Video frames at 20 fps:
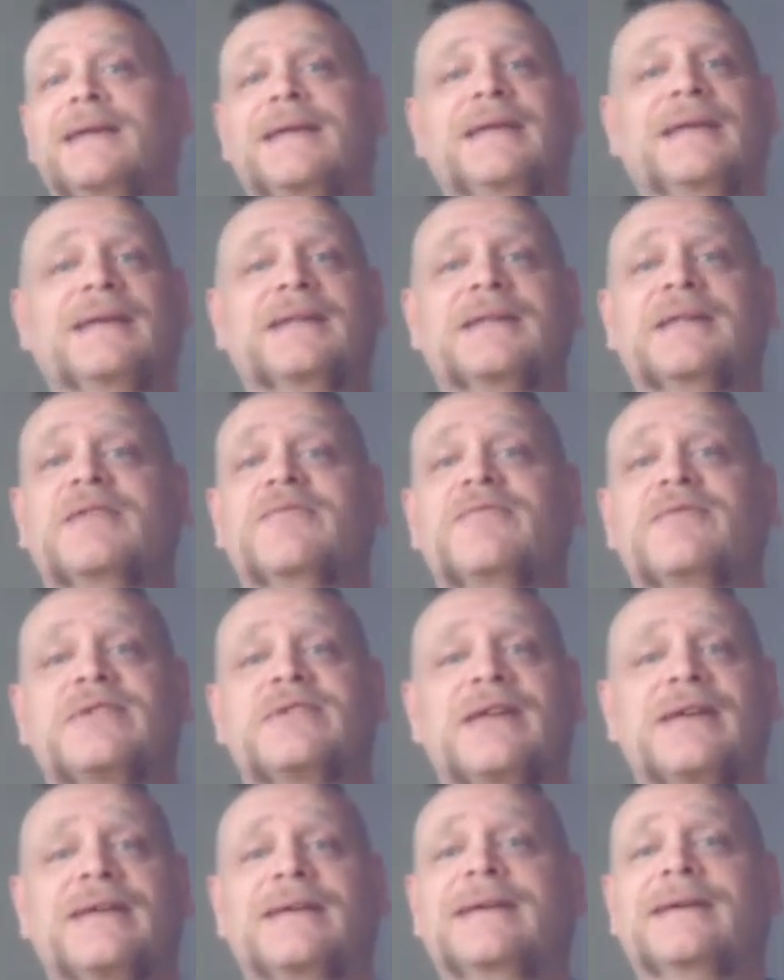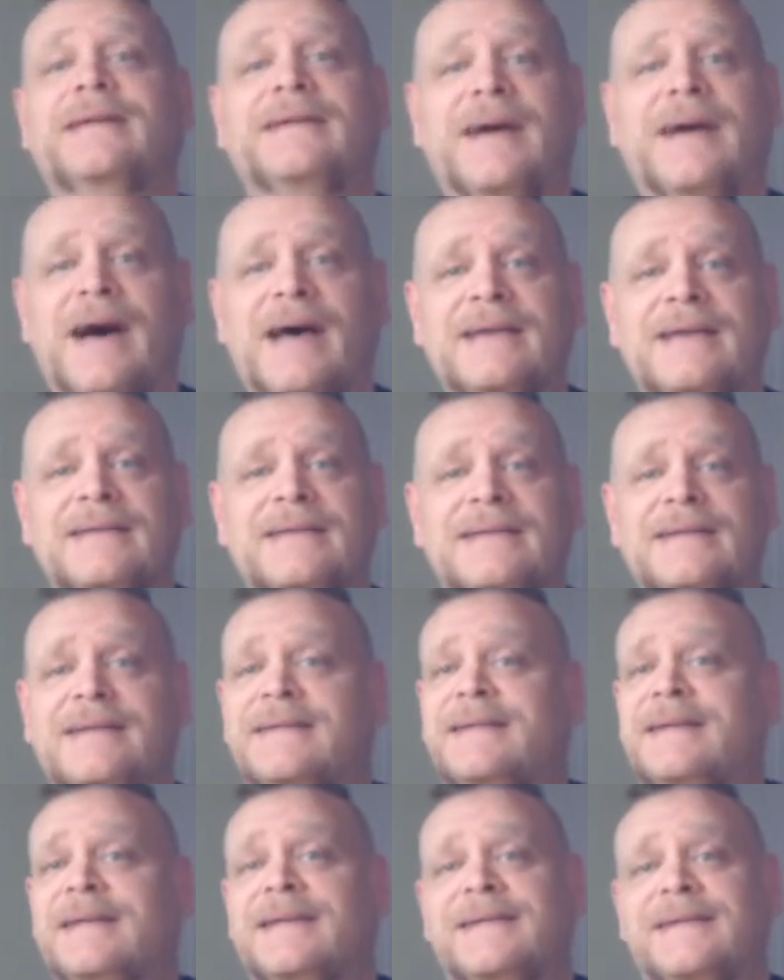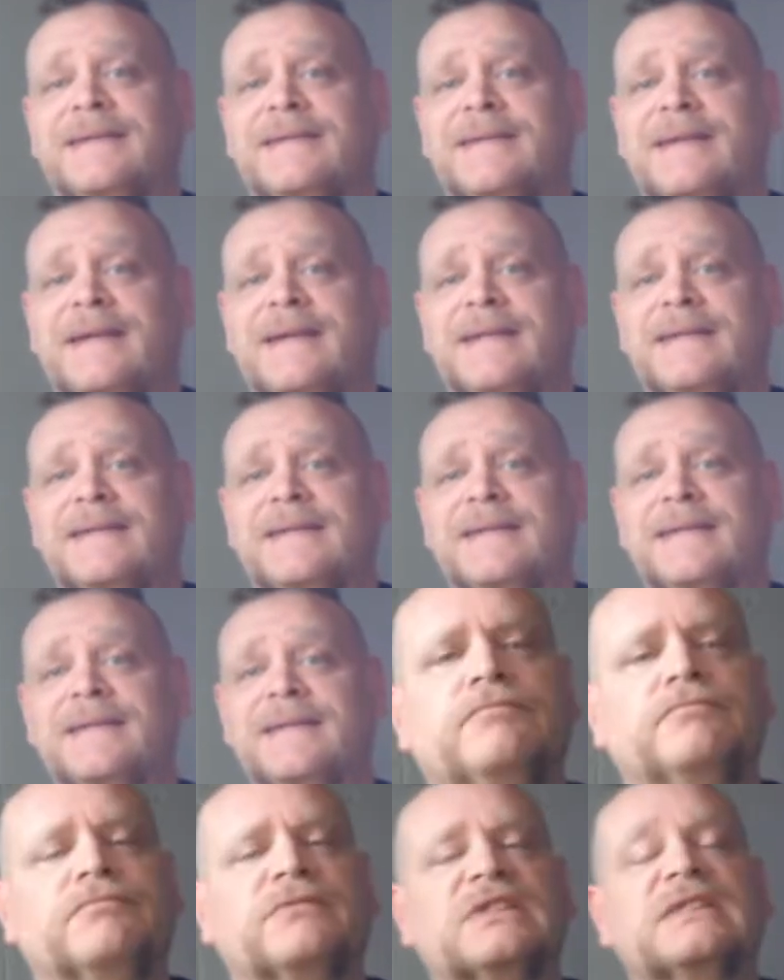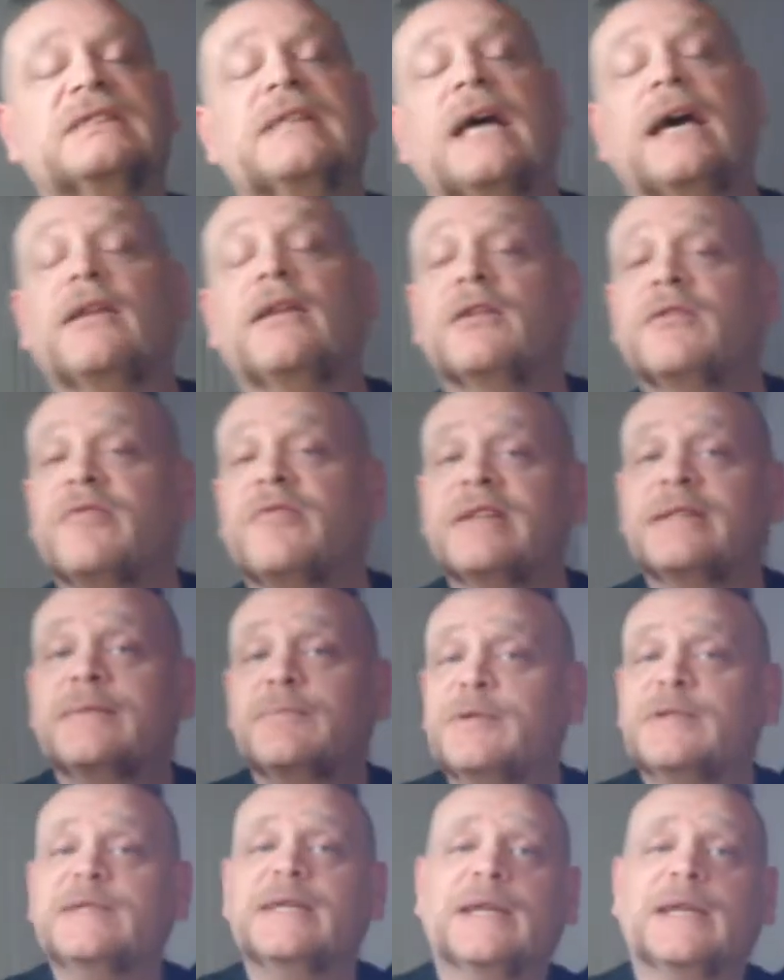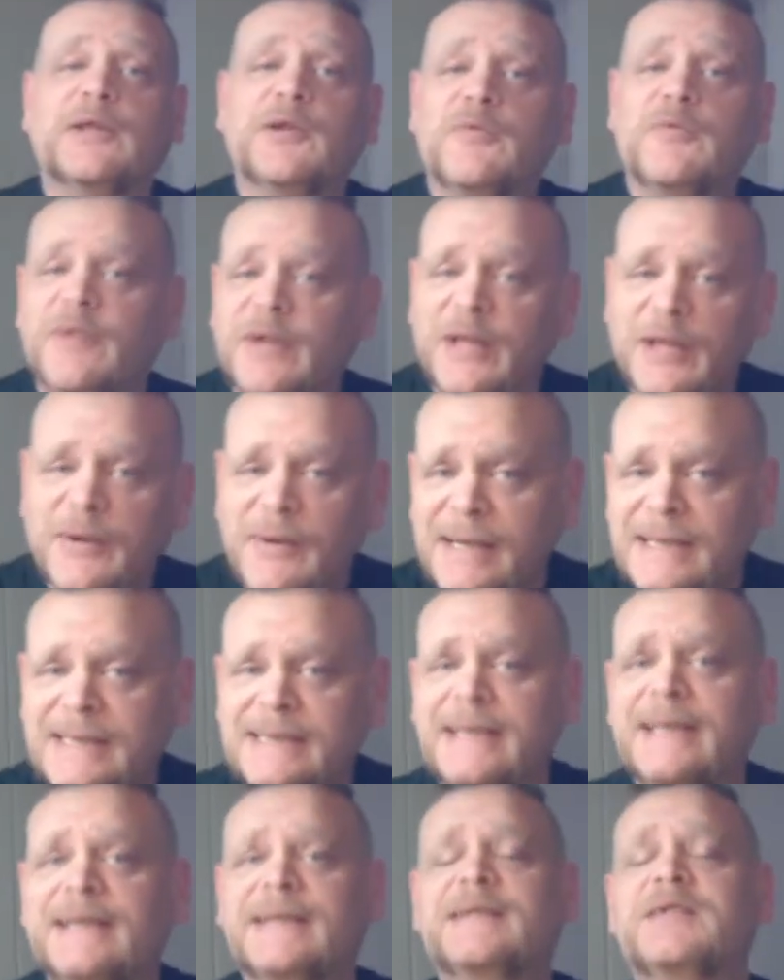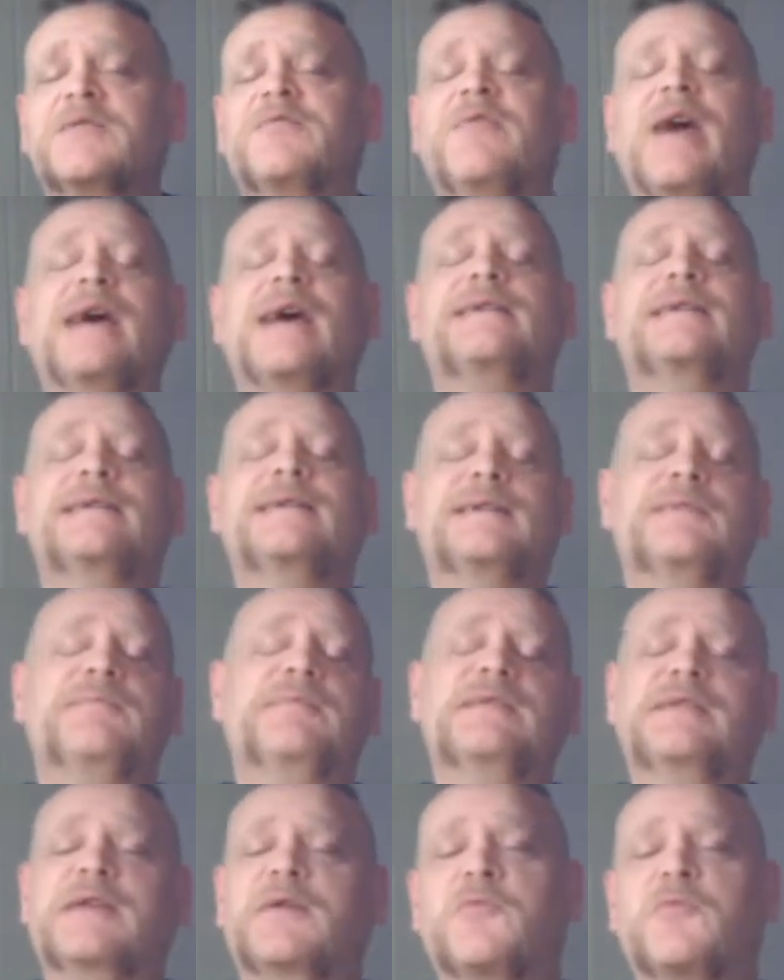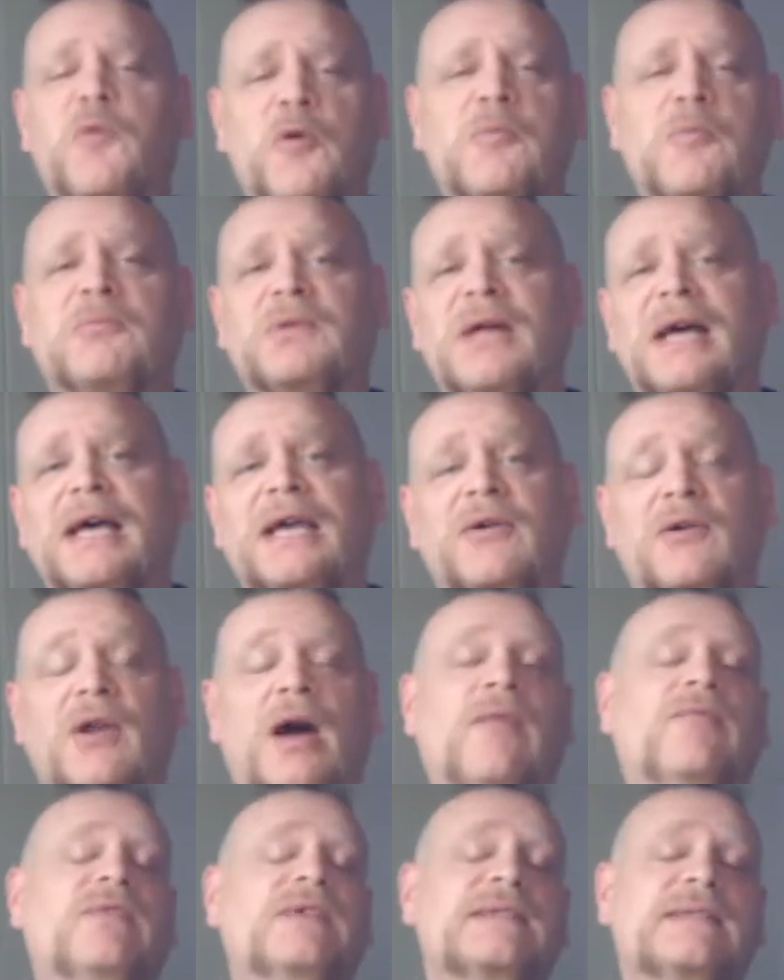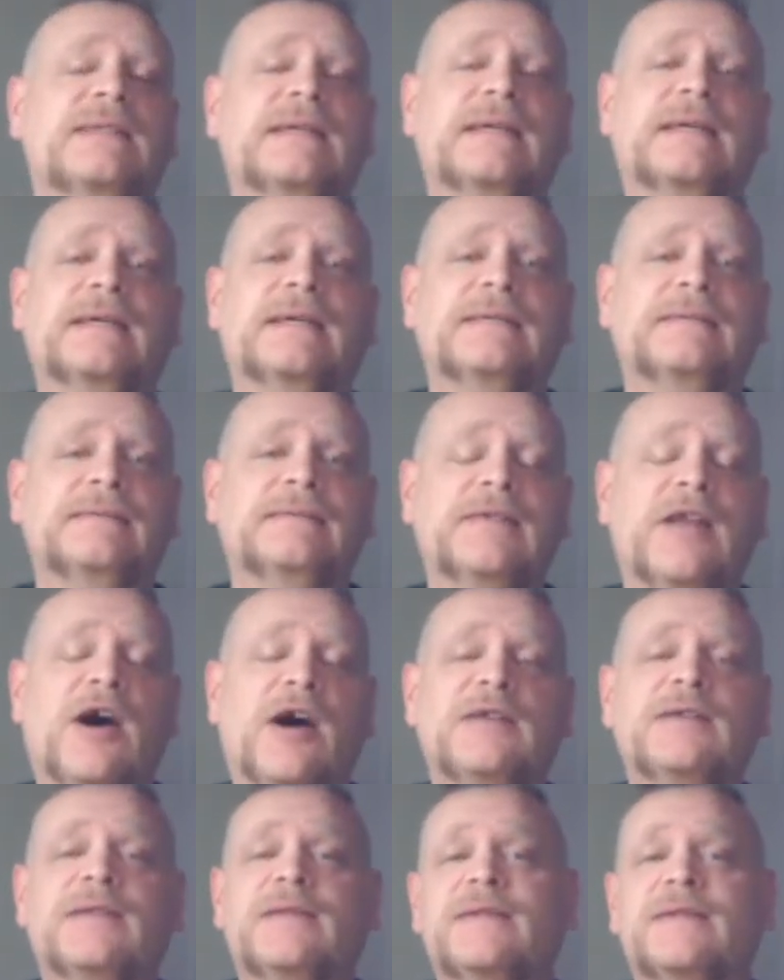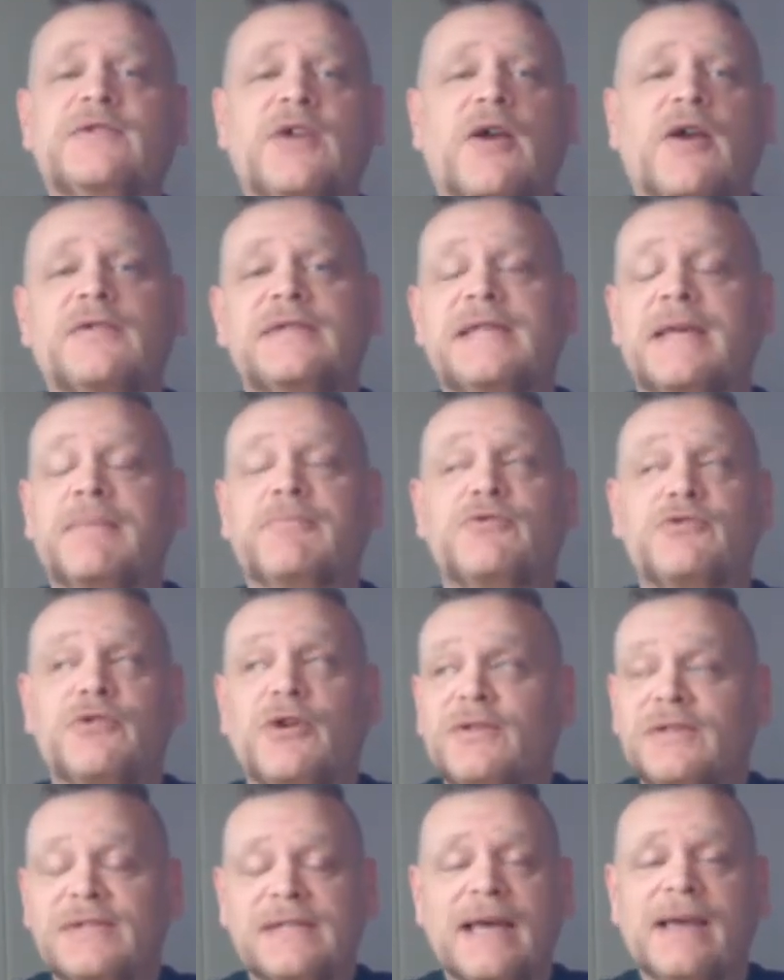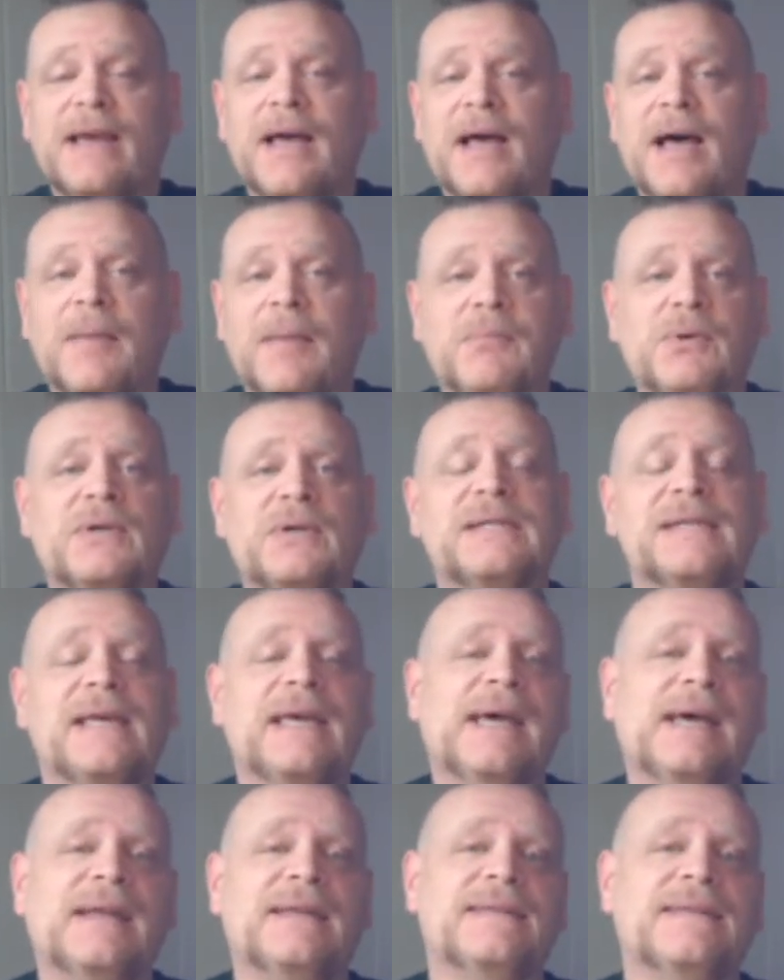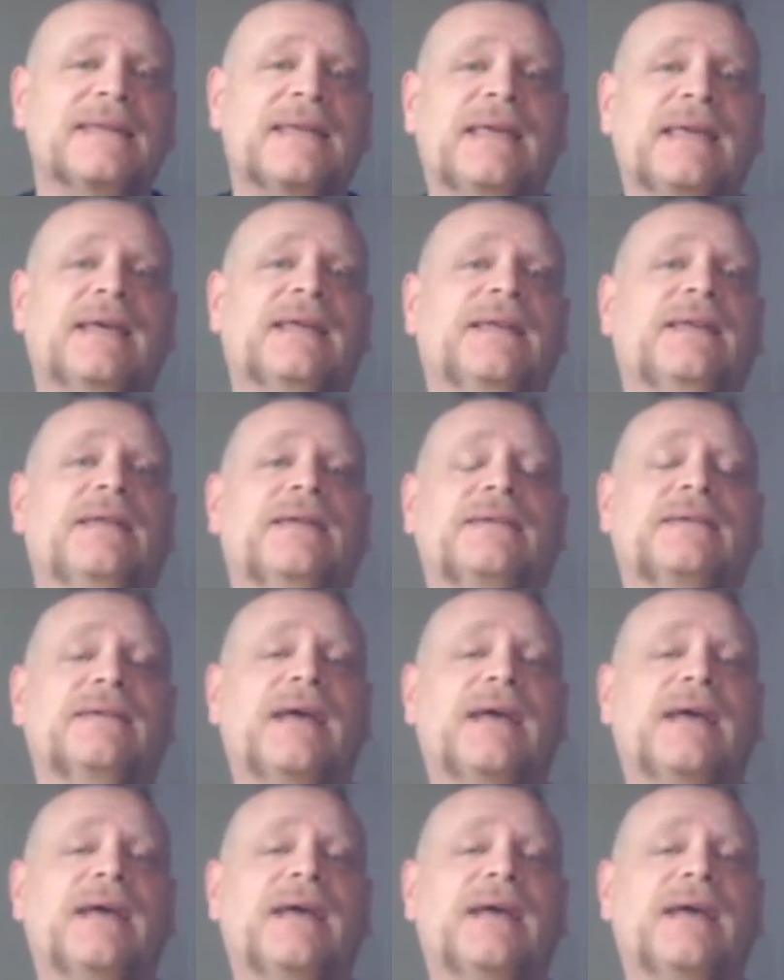You lives, you dies, you takes your chances. The title of this particular video essay is Fascism is a Warm Blanket. Obviously a nod to the Charles M. Schultz books I had as a kid.